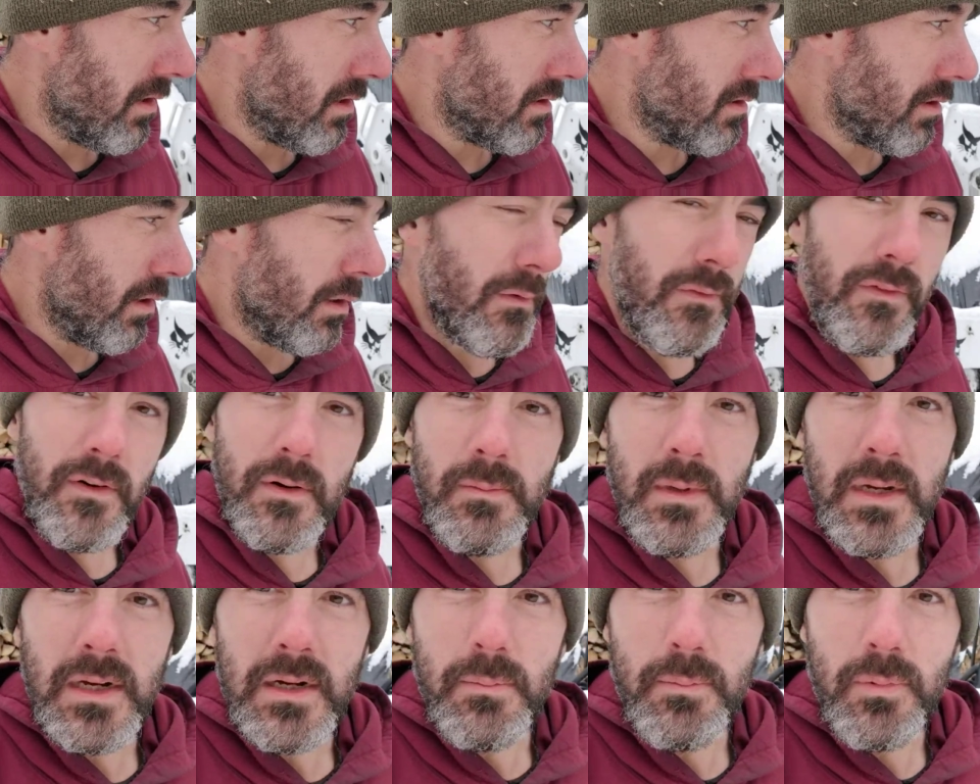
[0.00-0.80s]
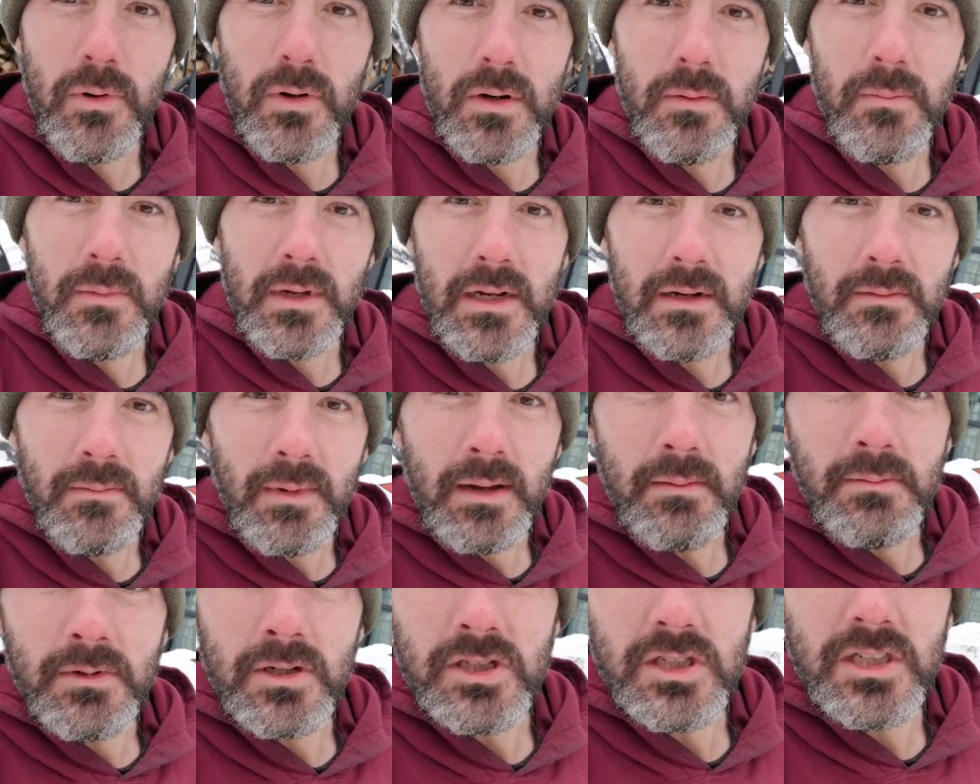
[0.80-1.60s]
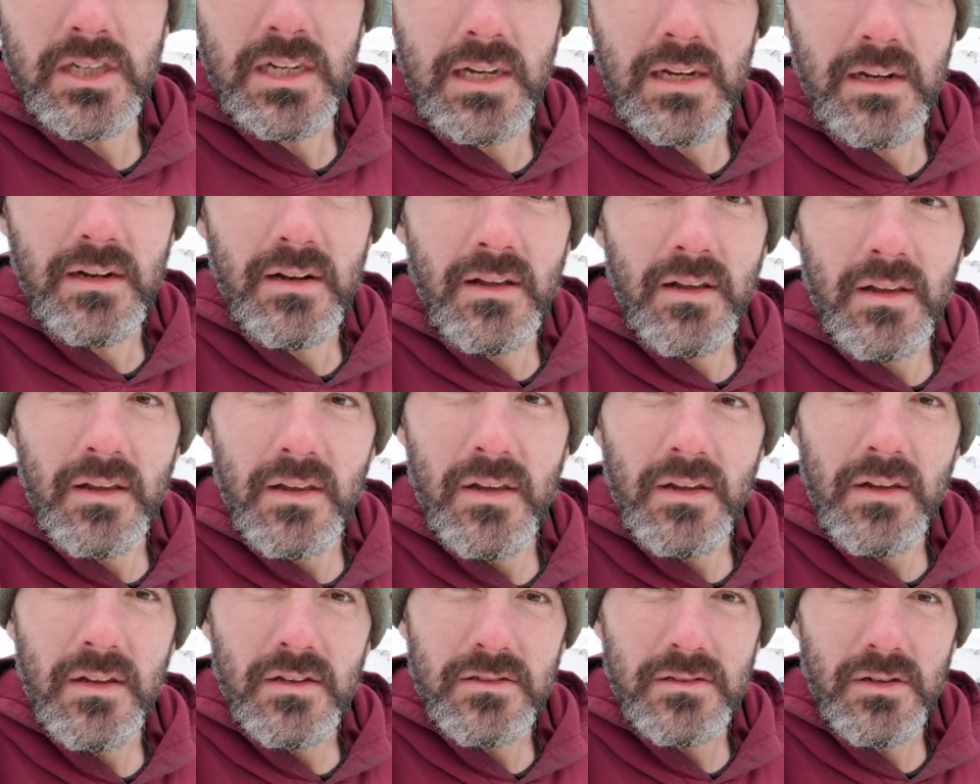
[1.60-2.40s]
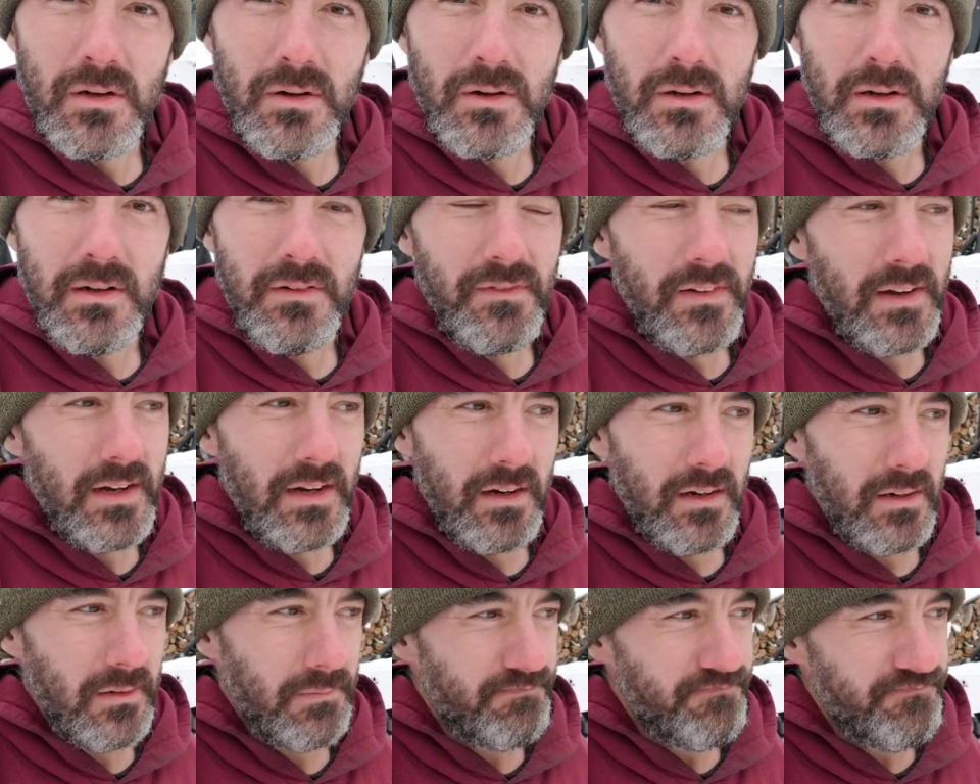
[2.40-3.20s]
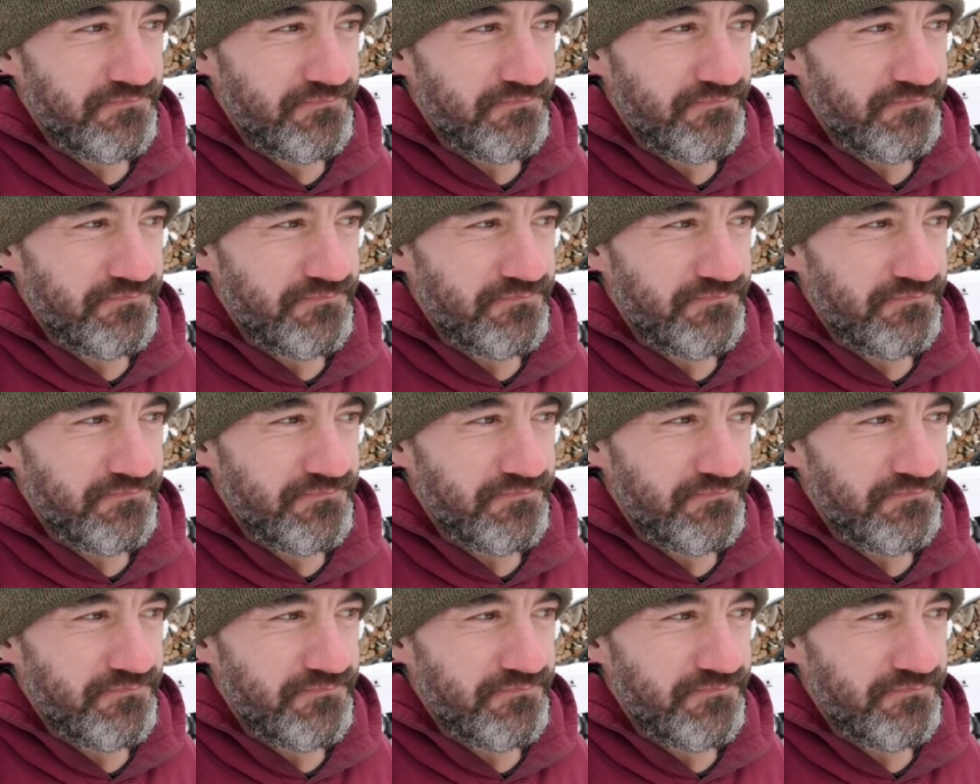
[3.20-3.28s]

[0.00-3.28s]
or so for me to put them in my machine so you figure